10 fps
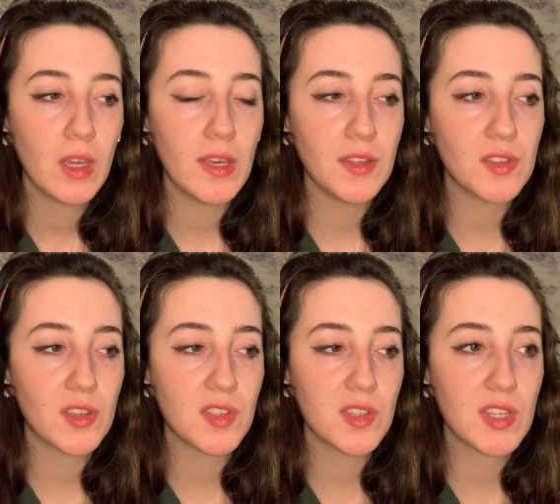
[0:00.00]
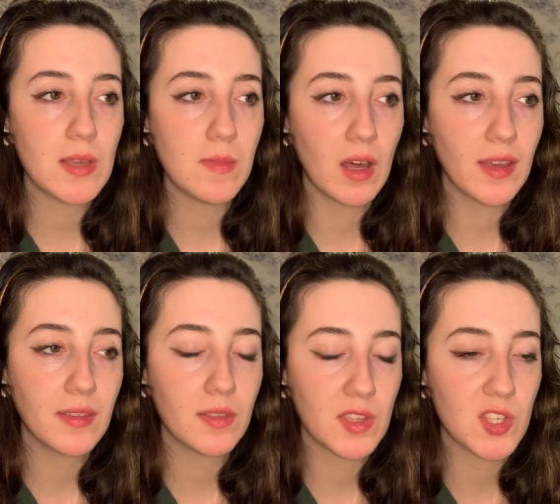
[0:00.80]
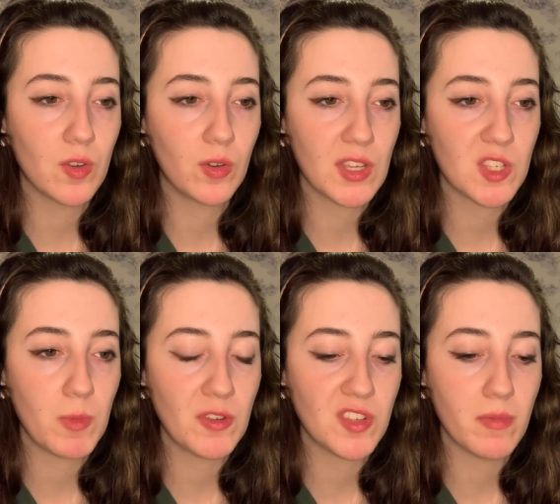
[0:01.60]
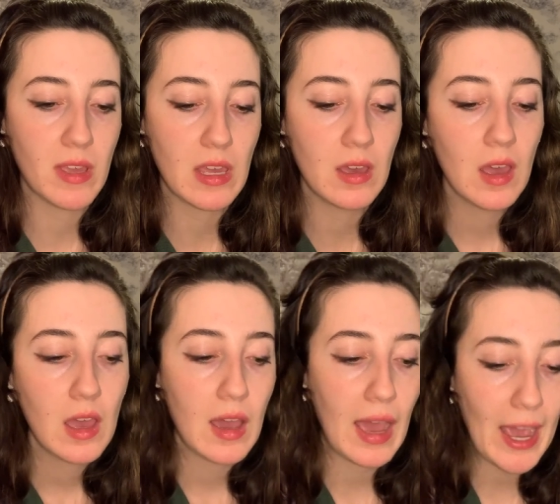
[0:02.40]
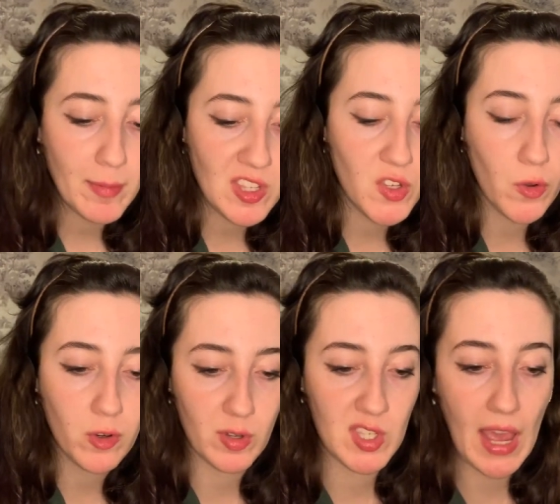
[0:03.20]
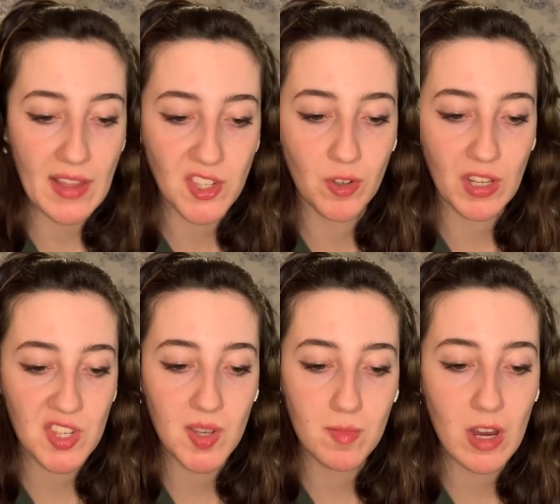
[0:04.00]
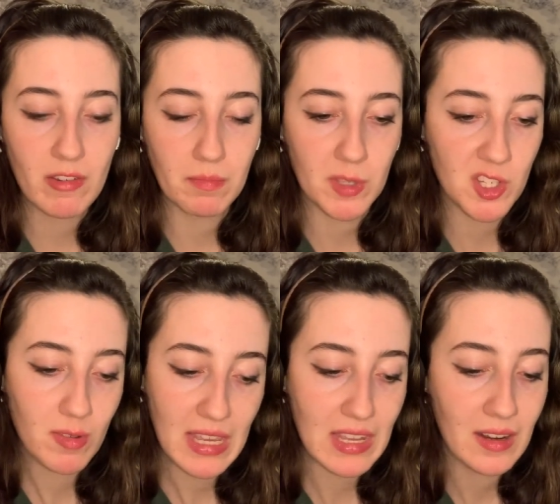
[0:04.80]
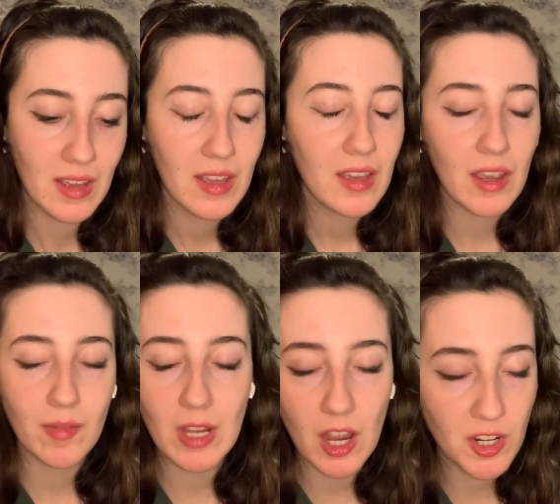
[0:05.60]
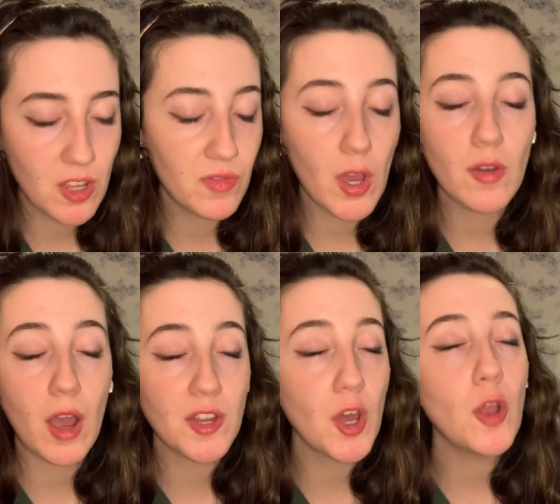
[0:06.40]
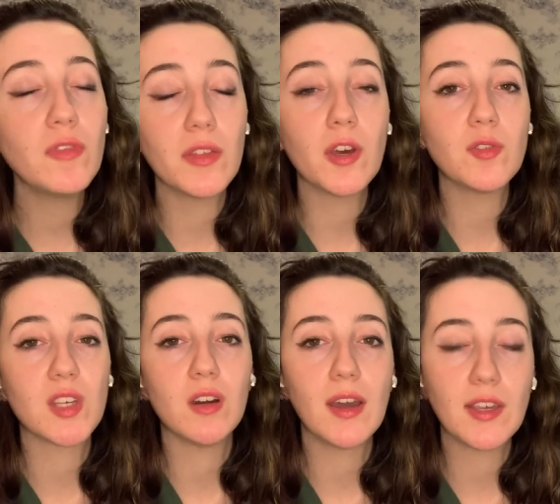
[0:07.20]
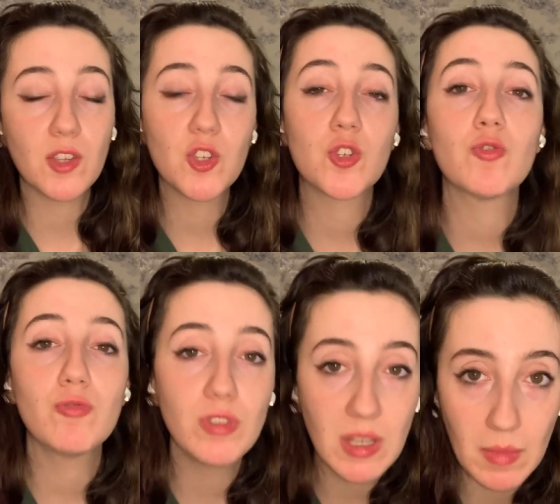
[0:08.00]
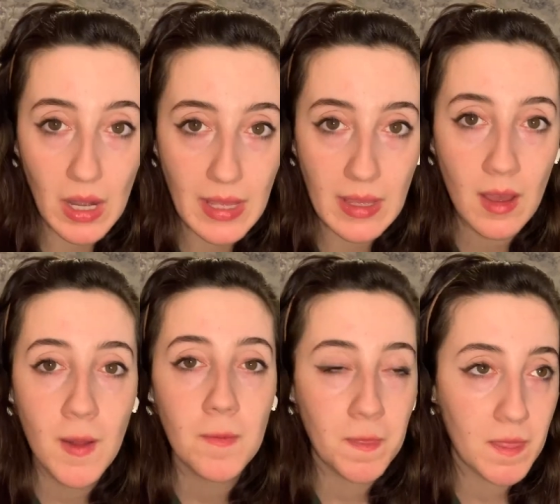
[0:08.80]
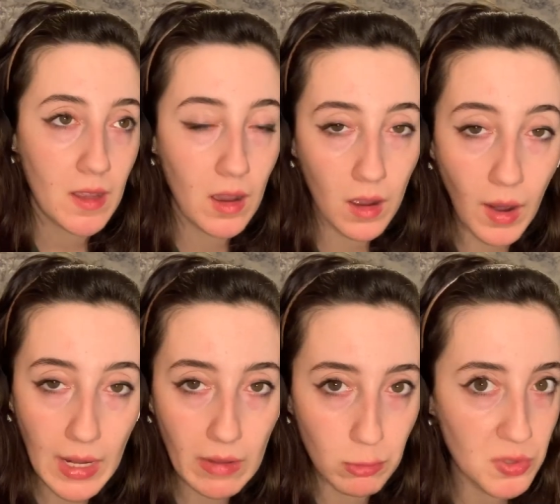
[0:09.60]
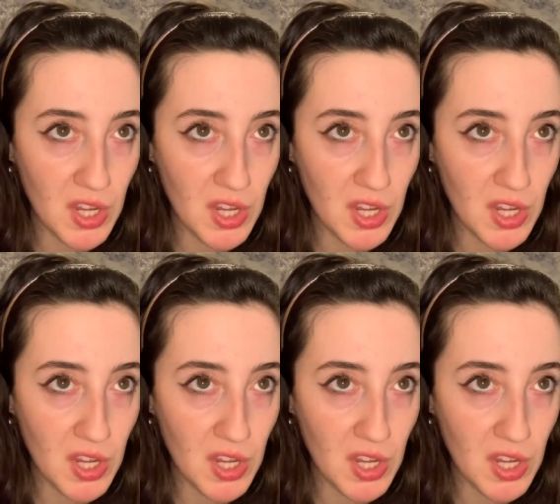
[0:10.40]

It doesn't seem like this song is supposed to be a happy song or a sad song. It's somewhere in between. I mean, I know, th I know that those are extremely high level